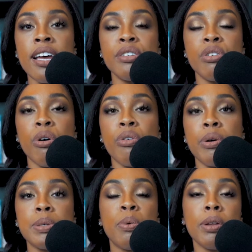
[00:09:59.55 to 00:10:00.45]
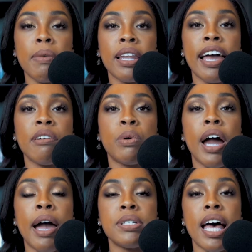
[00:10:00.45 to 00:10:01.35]
So there was a point in my life where
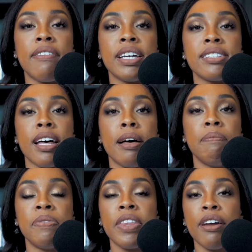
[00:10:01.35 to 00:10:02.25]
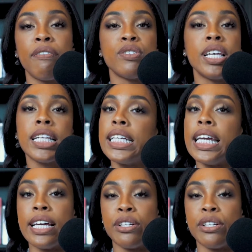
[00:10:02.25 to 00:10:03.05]
I was having some fertility